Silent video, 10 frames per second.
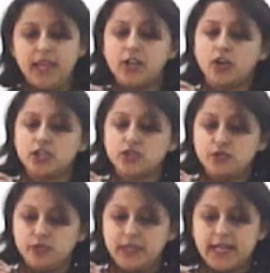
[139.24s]
According to
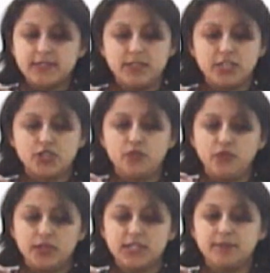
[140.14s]
the United Nations
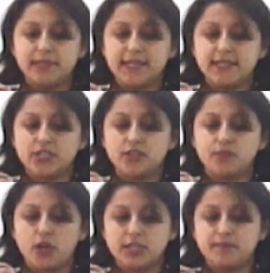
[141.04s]
World
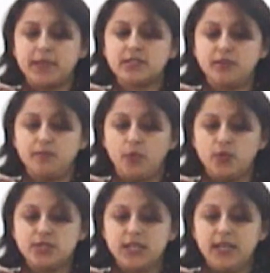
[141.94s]
Urbanization Prospects
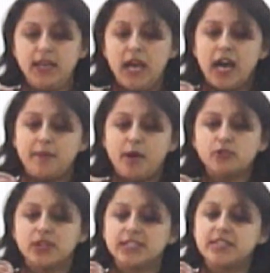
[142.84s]
report,
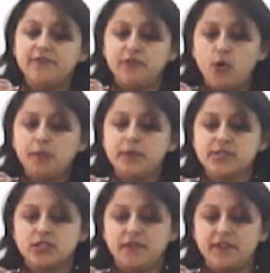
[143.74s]
about
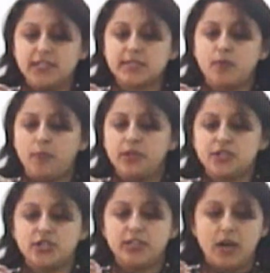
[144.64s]
34% of India's
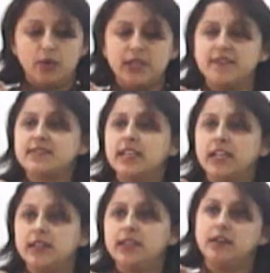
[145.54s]
population now lives
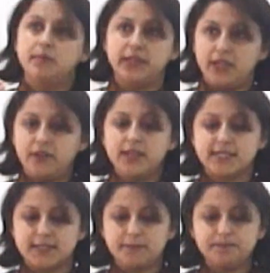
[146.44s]
in the urban
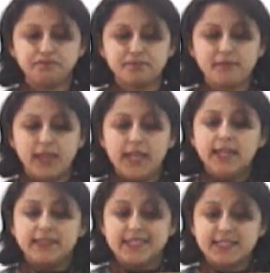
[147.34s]
areas.
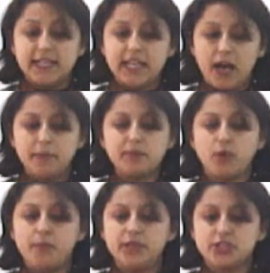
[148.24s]
This alarming
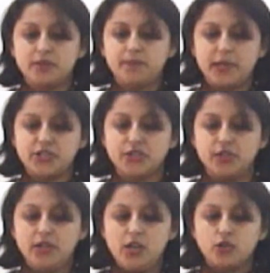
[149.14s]
population
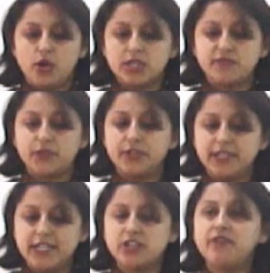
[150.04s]
pressure calls for a
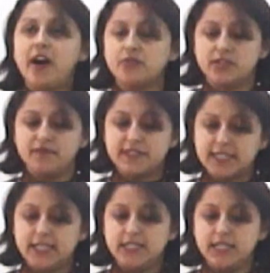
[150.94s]
need of housing
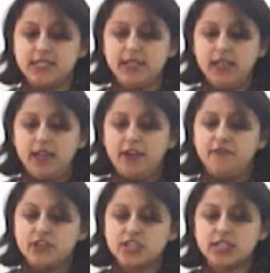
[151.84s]
facilities,
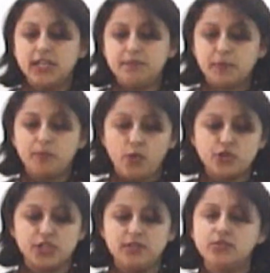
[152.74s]
which is in
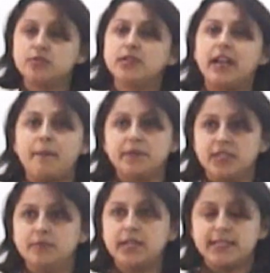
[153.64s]
proportion to the rapid
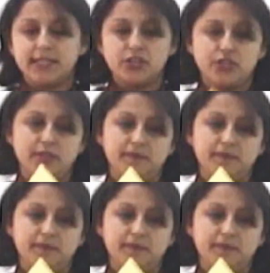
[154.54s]
urbanization.